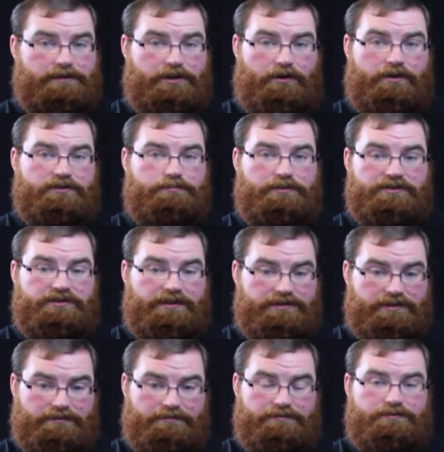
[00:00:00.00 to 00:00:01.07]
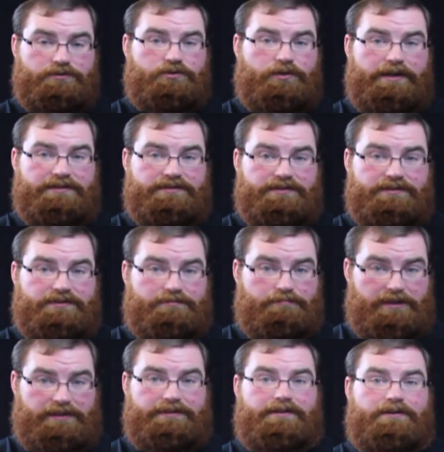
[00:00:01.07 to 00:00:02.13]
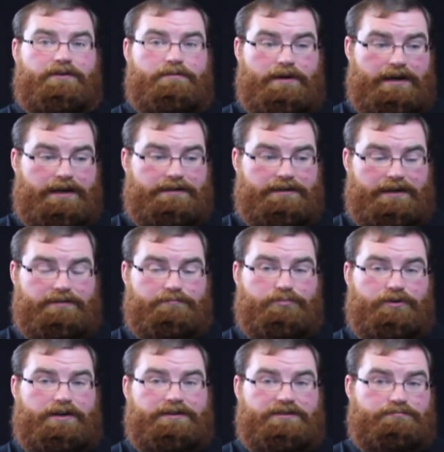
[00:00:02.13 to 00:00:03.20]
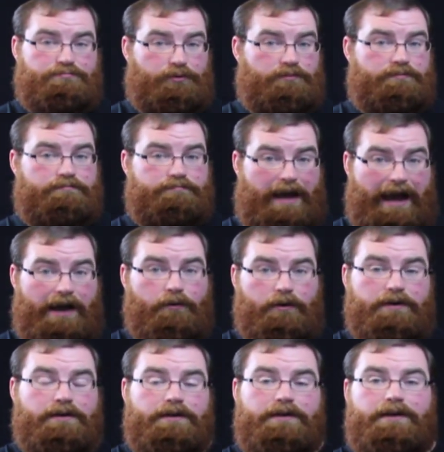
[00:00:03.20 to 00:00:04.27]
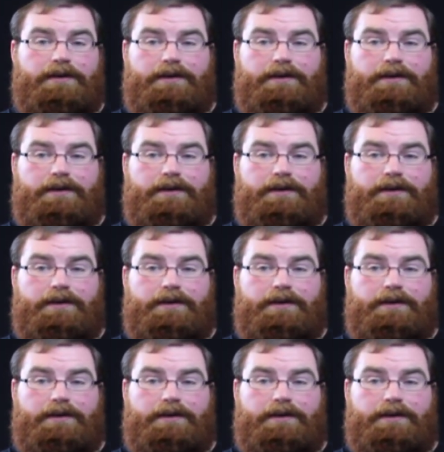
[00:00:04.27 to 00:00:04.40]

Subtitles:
Liara's precision, Treyas's military mind, and Brianna's brute power